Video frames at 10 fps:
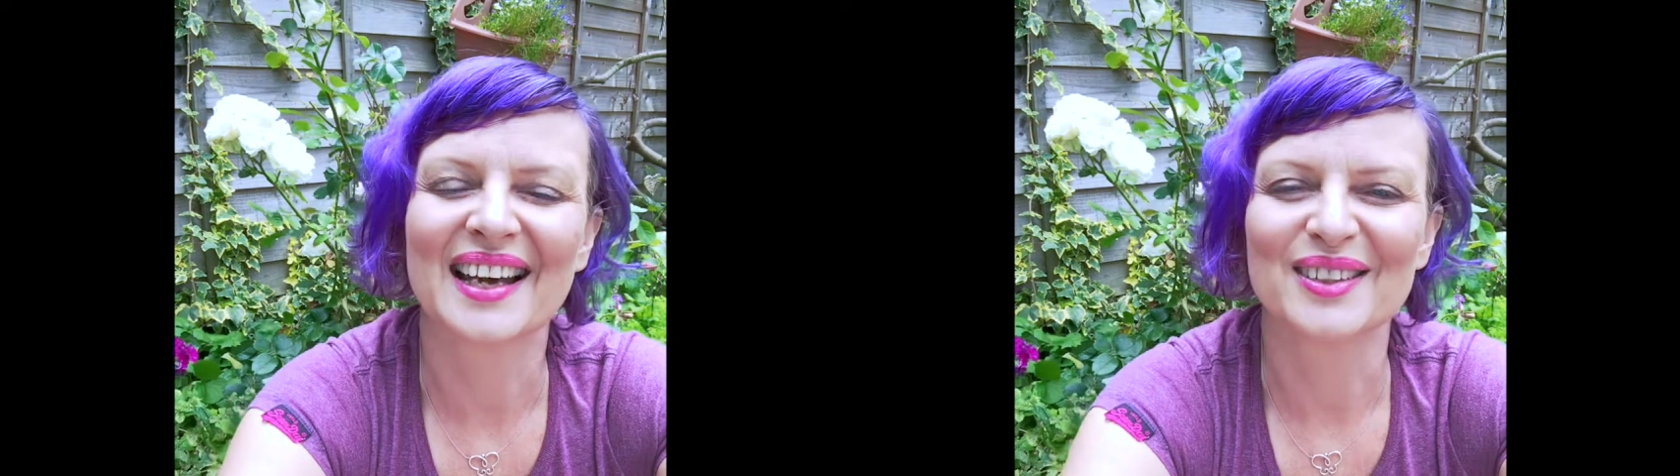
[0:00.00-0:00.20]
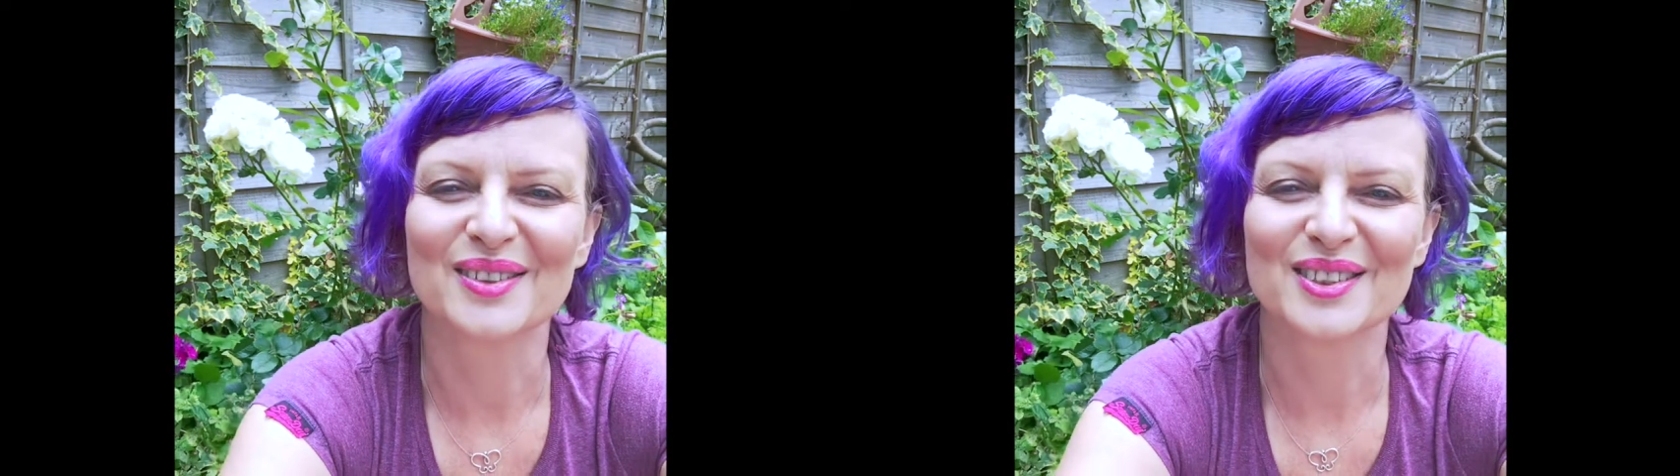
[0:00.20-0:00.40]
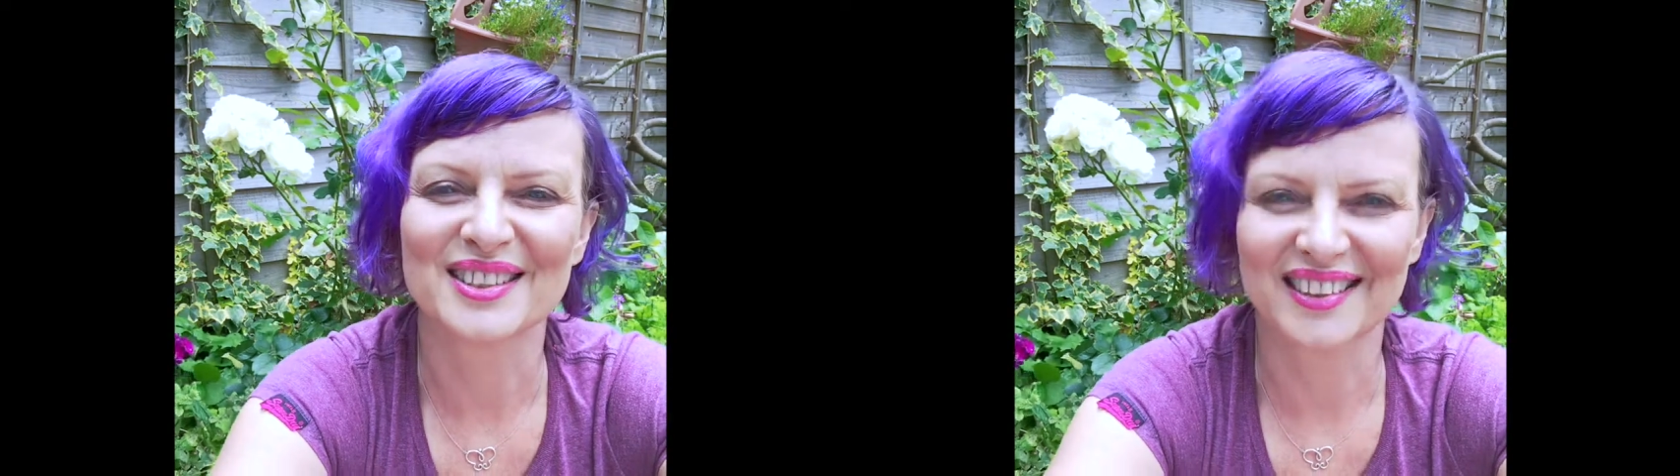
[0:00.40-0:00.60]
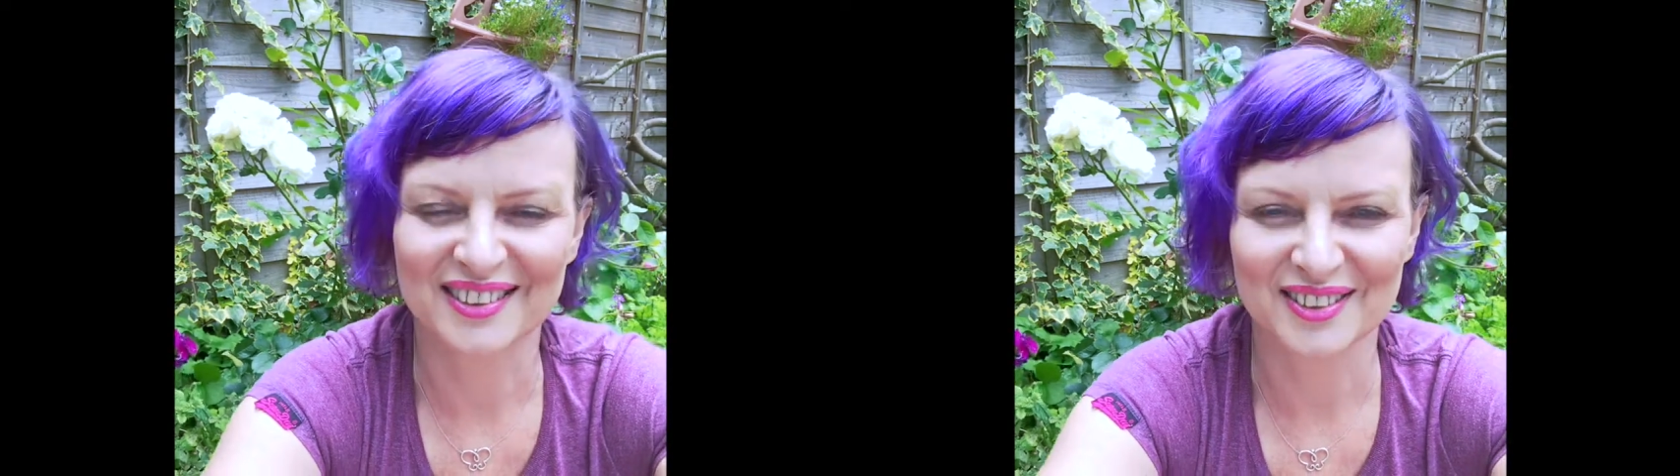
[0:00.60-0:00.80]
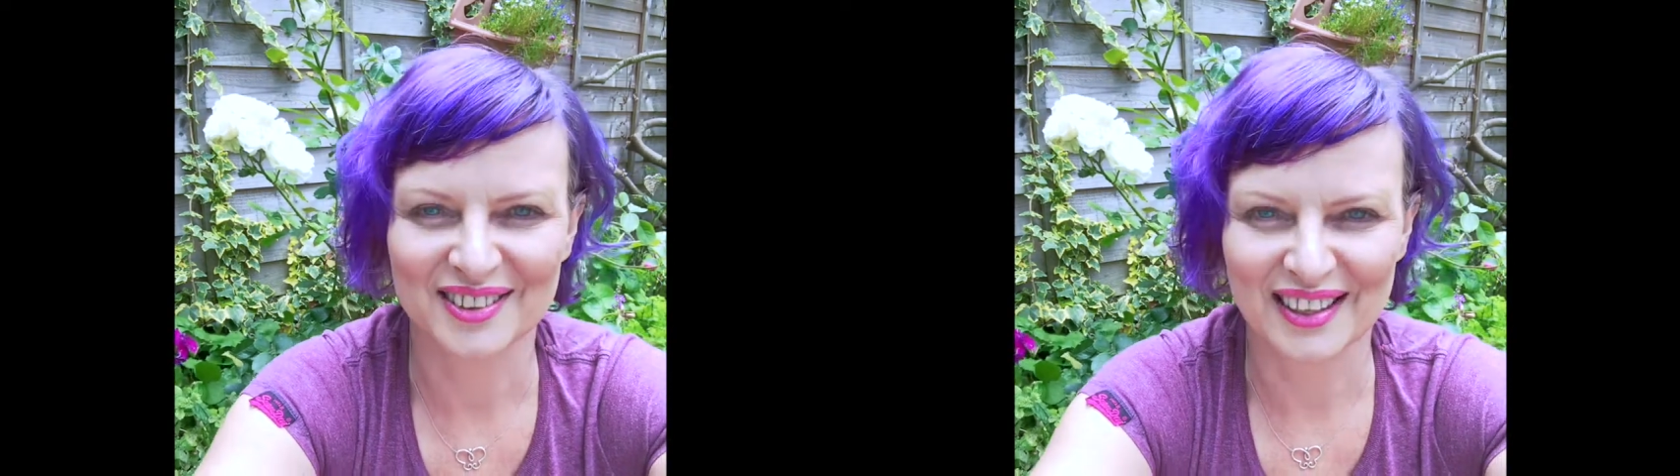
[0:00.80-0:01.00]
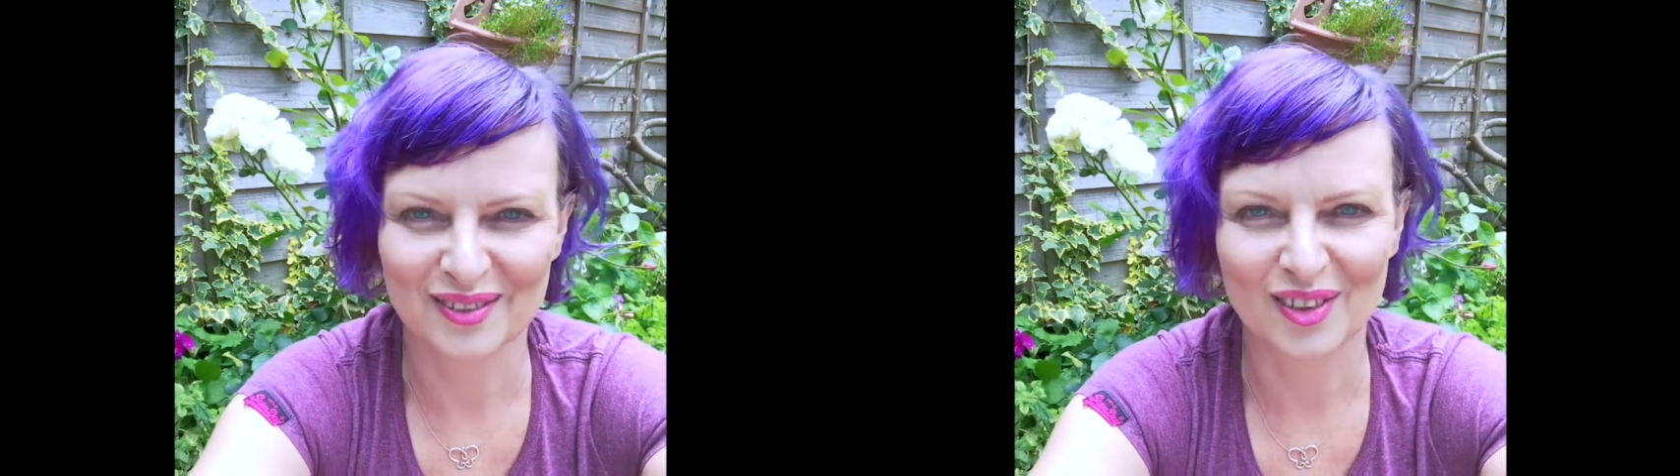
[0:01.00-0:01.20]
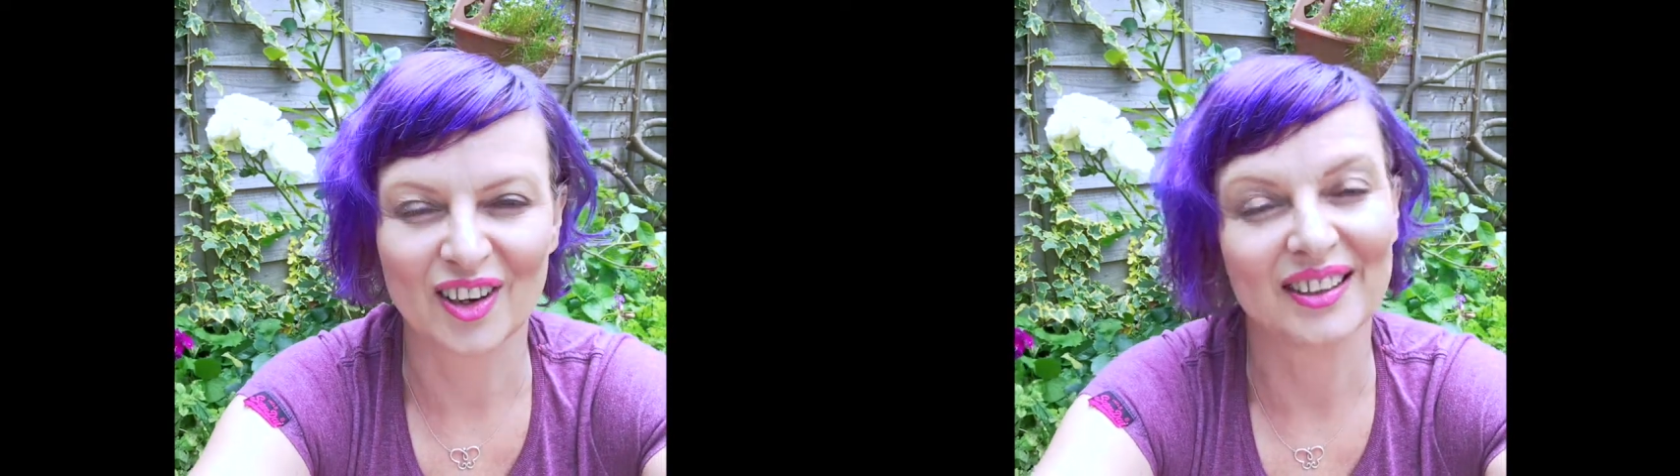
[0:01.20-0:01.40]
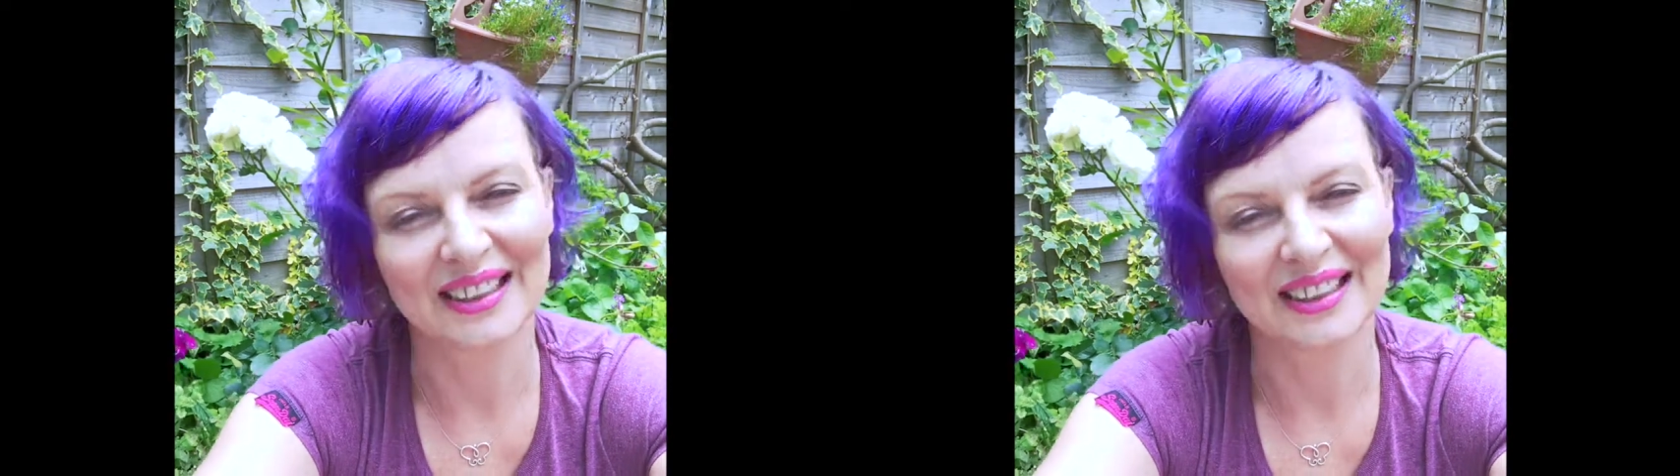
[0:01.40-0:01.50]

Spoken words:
and you start your day right